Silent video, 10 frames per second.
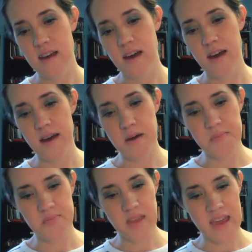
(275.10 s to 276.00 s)

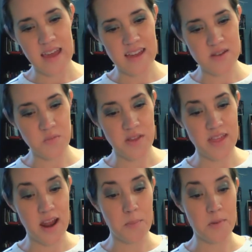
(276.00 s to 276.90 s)
Um, and one
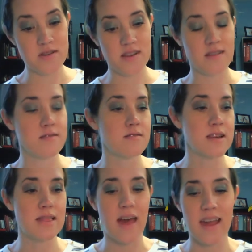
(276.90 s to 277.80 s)
that I
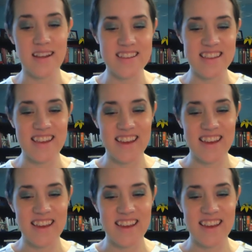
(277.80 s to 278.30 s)
particularly liked